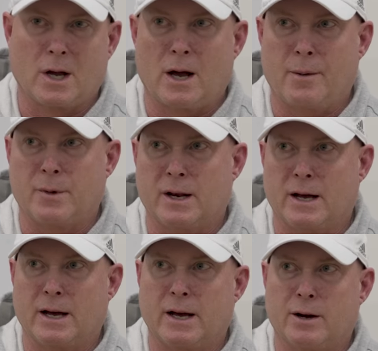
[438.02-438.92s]
I mean,
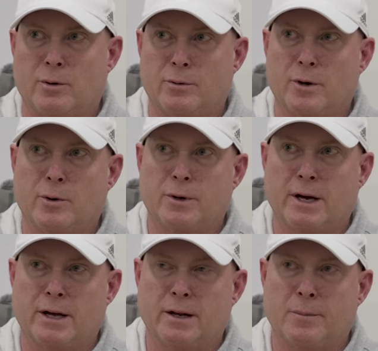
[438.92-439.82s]
I, I don't know
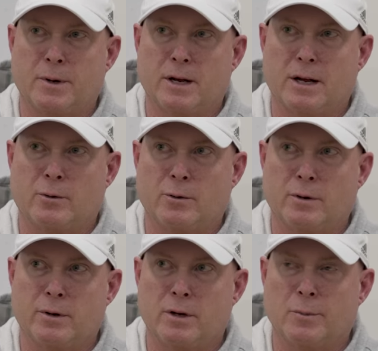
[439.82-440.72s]
yet. I mean, I don't.
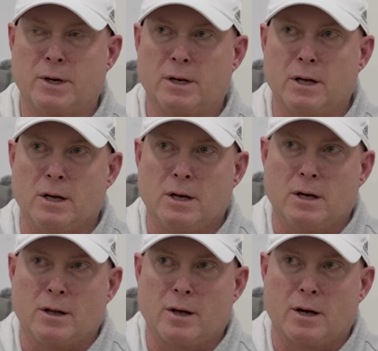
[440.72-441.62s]
I mean,
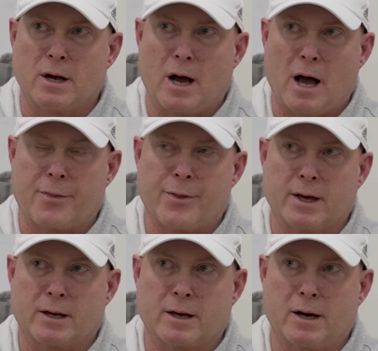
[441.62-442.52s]
I
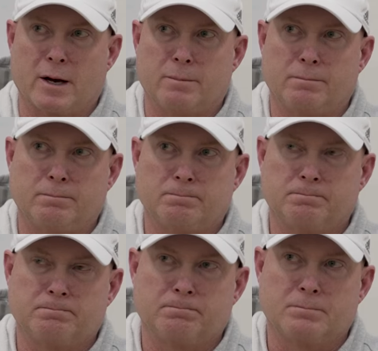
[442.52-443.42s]
think uh,
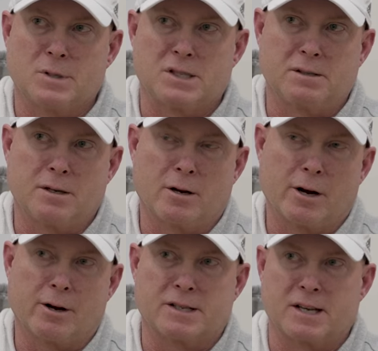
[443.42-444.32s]
you know
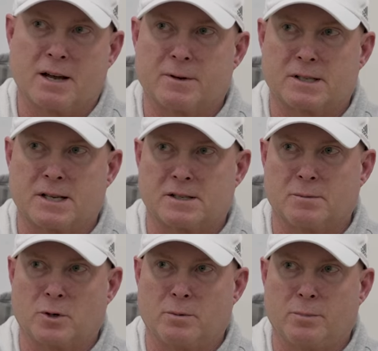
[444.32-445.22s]
Eric Sandvik hit
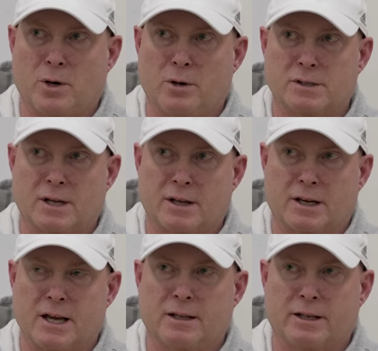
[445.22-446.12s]
some good balls. I thought
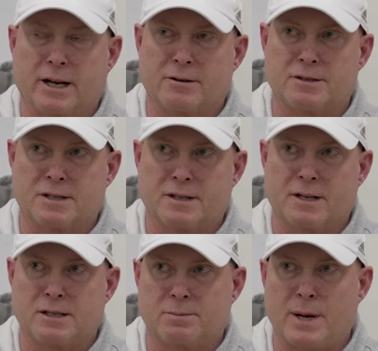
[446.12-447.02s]
Keelan Anderson
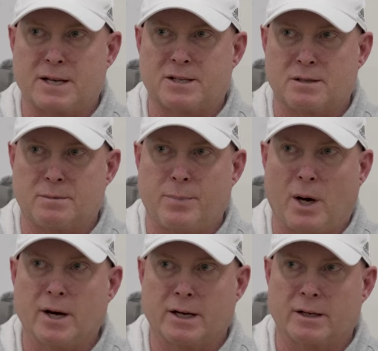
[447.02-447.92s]
did his best
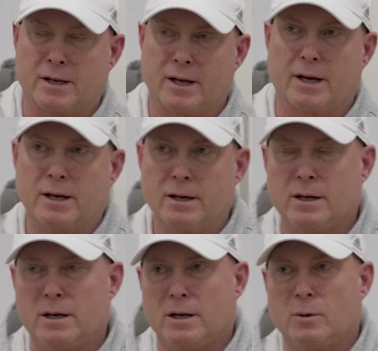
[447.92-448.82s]
punting today,
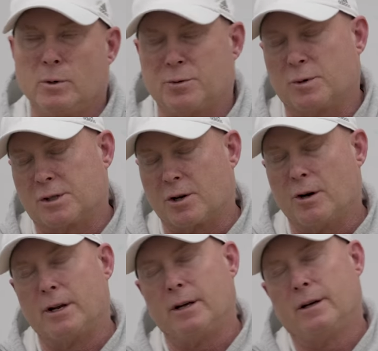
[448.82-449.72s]
which was
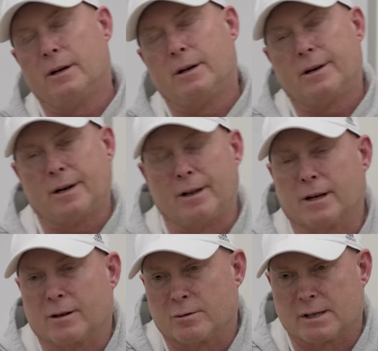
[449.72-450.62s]
good. I
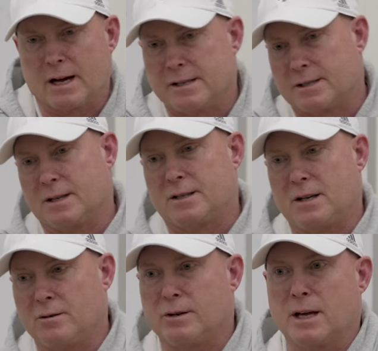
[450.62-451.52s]
think those guys
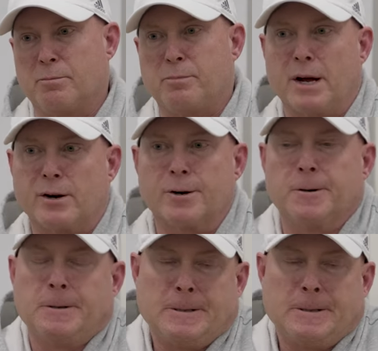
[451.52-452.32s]
continue to get better.